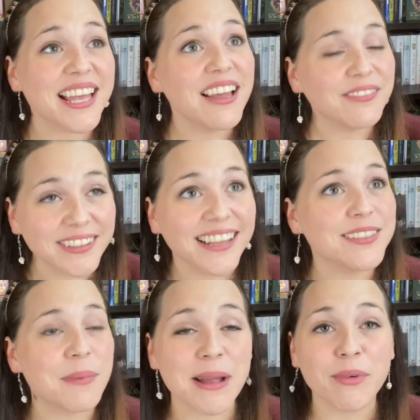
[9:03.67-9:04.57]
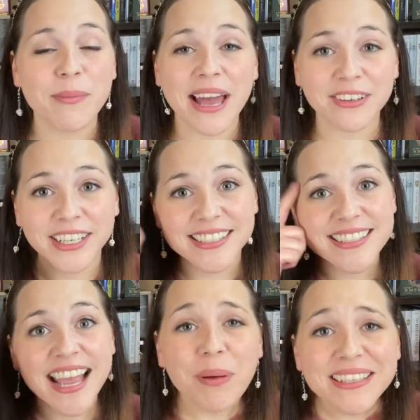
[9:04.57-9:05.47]
I have got to buy more batteries.
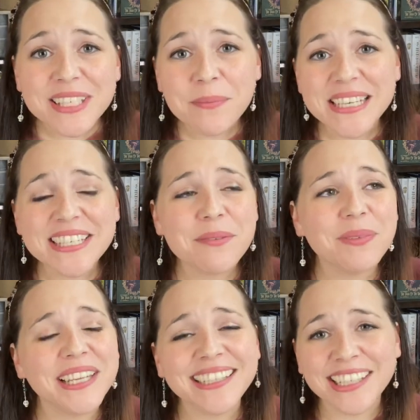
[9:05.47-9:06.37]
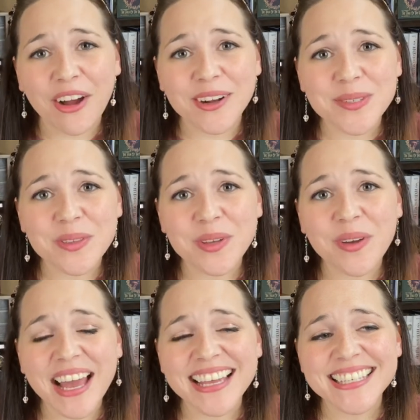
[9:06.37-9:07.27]
But to be completely honest with you
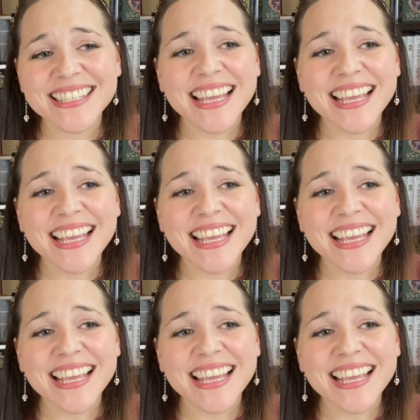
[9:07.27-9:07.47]
guys,